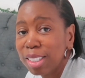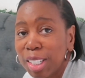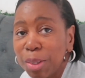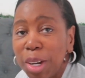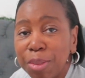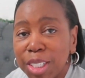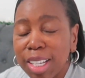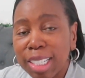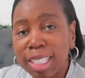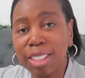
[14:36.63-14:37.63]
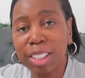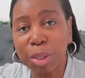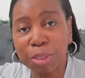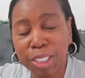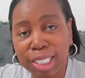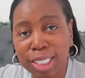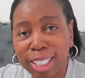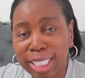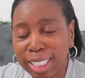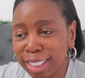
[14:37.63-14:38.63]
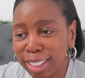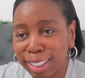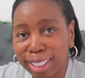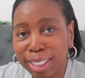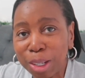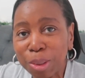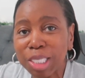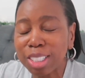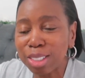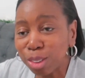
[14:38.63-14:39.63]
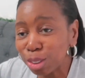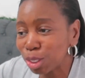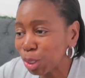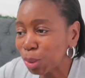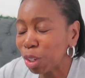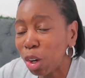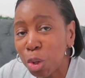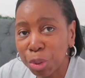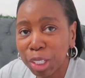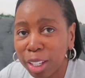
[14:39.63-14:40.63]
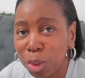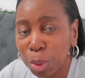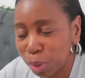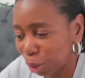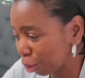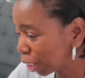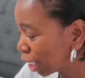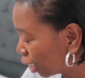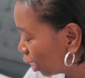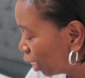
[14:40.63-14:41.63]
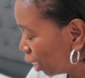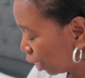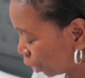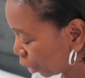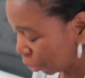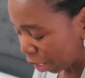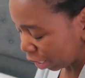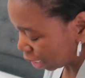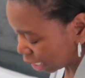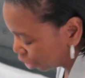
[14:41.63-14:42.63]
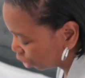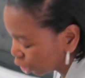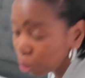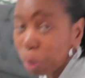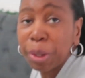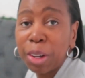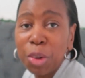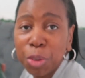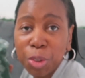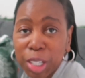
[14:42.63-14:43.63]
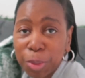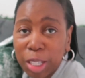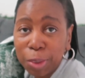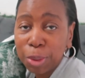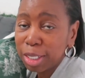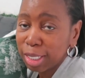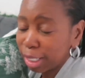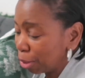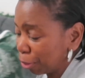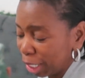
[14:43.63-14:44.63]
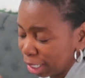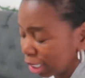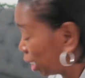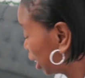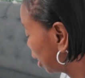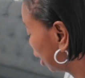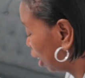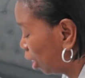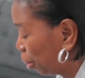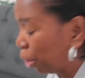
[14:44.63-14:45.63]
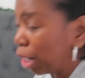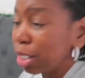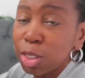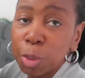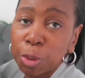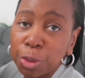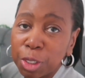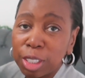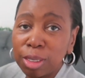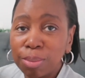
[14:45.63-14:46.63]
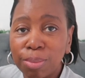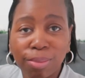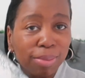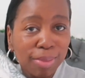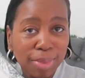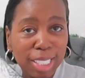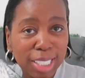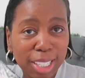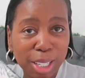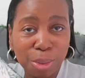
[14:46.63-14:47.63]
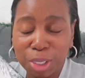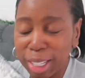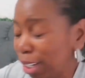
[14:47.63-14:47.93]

So I've decided to go with this side, you know, because it's not too overkill with the green. You know, I can easily just swap it over anyway if I wanted to go for that side. But I do prefer this side for